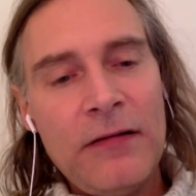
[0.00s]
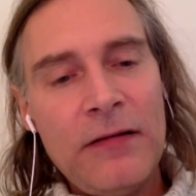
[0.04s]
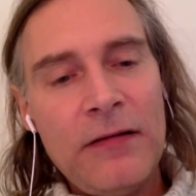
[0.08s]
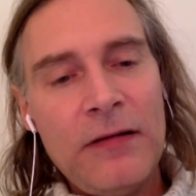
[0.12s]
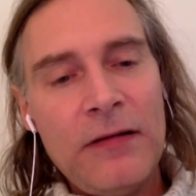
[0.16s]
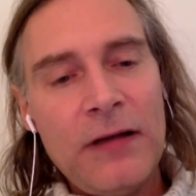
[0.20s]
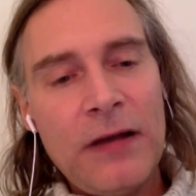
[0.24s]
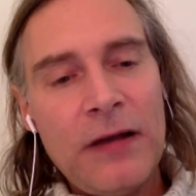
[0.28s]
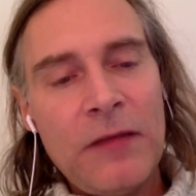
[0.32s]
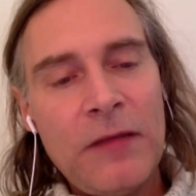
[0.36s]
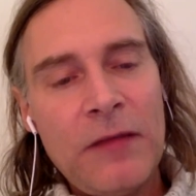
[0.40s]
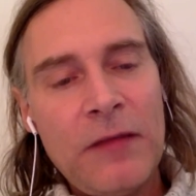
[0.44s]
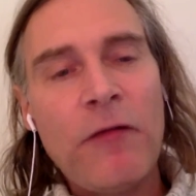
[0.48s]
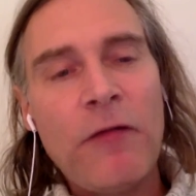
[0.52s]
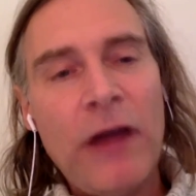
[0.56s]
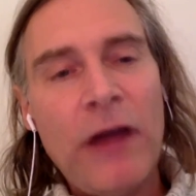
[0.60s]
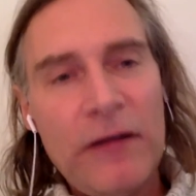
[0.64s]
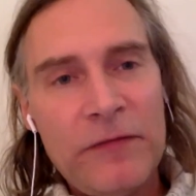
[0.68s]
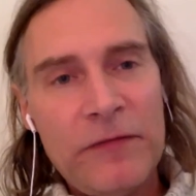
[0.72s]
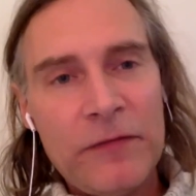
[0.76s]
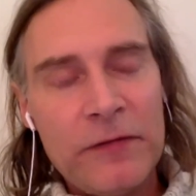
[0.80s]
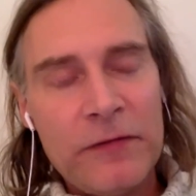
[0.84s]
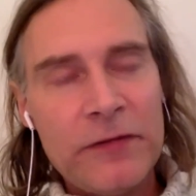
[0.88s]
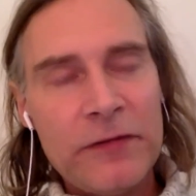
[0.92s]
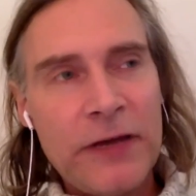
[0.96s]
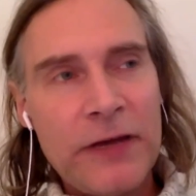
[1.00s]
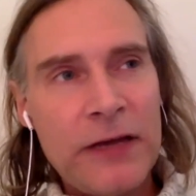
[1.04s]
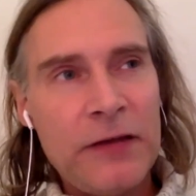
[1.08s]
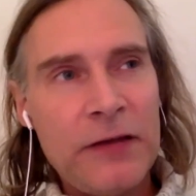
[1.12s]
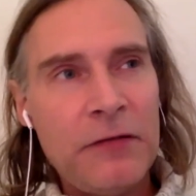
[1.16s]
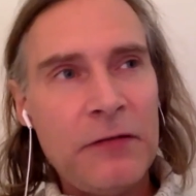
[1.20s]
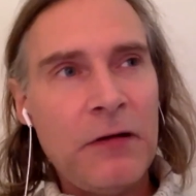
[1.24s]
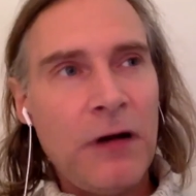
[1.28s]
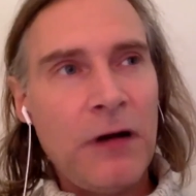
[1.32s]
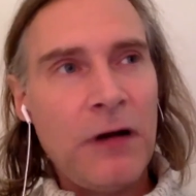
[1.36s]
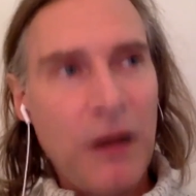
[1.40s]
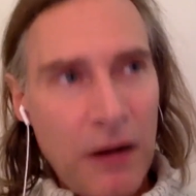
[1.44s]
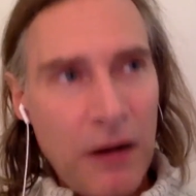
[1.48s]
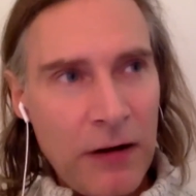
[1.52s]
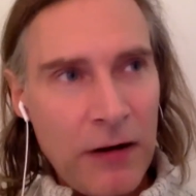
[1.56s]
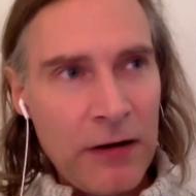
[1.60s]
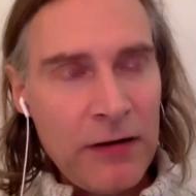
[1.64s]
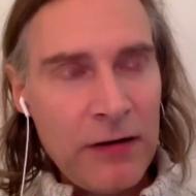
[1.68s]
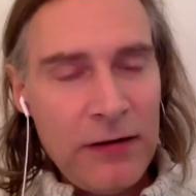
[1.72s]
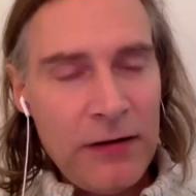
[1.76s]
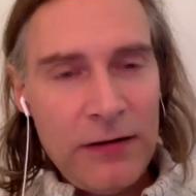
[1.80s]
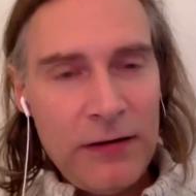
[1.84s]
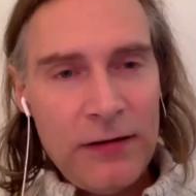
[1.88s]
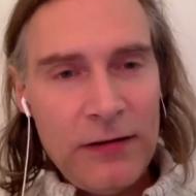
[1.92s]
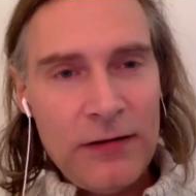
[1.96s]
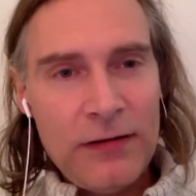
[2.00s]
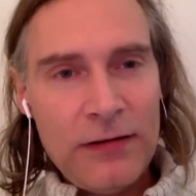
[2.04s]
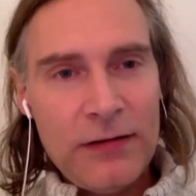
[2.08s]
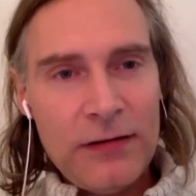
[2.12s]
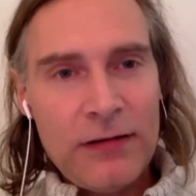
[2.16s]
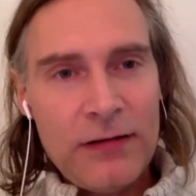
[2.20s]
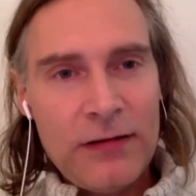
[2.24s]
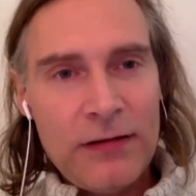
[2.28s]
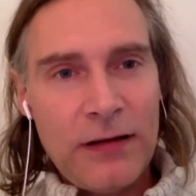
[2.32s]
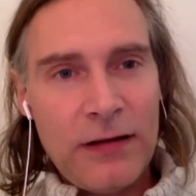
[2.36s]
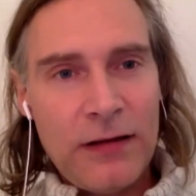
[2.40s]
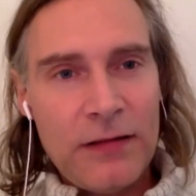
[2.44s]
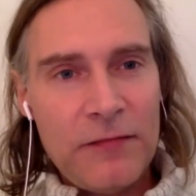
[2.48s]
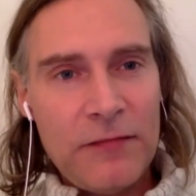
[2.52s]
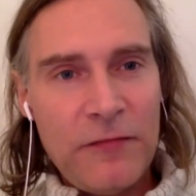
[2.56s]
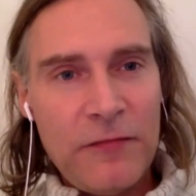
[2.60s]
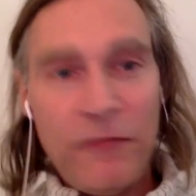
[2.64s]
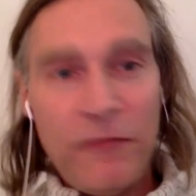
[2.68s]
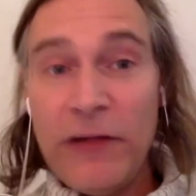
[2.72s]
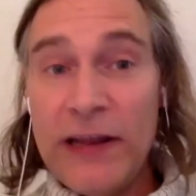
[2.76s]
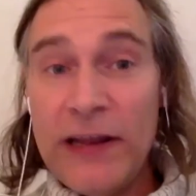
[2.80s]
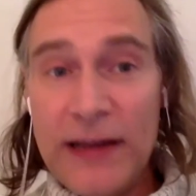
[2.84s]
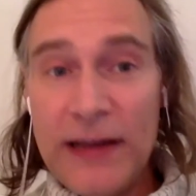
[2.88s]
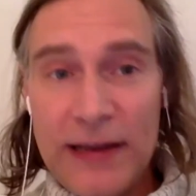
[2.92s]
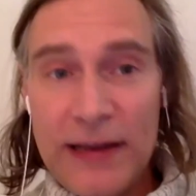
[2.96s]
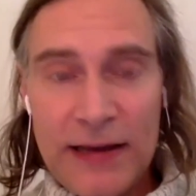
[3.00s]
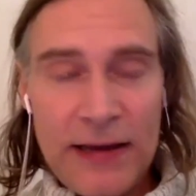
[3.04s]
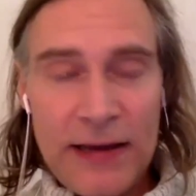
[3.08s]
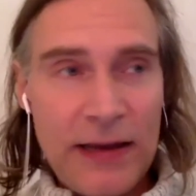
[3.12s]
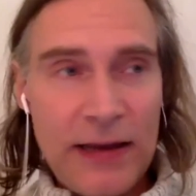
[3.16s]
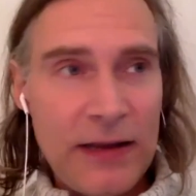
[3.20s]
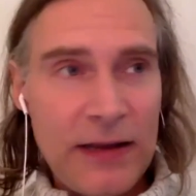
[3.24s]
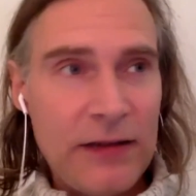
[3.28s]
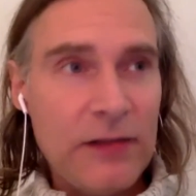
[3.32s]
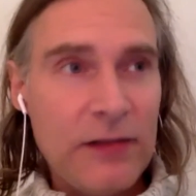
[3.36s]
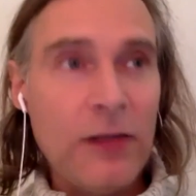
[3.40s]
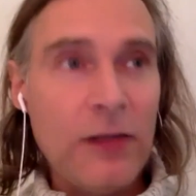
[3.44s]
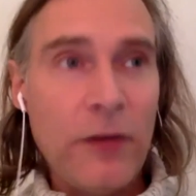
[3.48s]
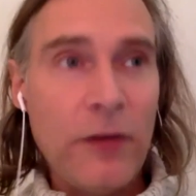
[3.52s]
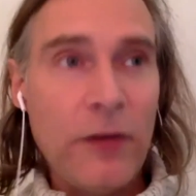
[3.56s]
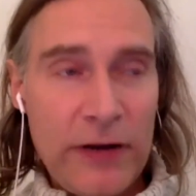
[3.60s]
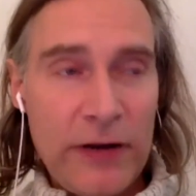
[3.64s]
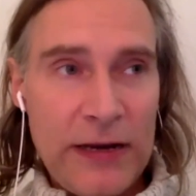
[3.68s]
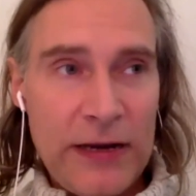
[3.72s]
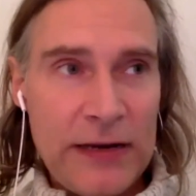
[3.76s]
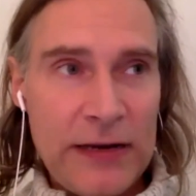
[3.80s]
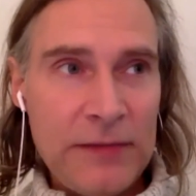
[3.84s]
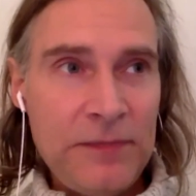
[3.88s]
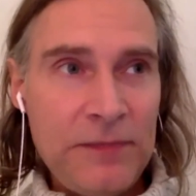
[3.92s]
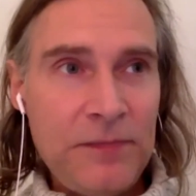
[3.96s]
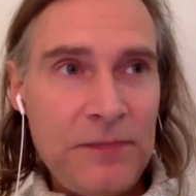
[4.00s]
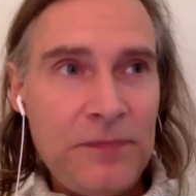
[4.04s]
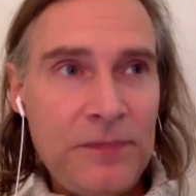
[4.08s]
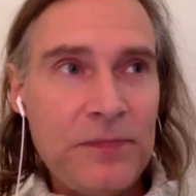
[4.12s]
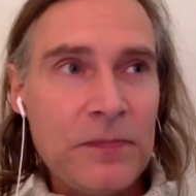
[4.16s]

am grateful that you are reading and learning,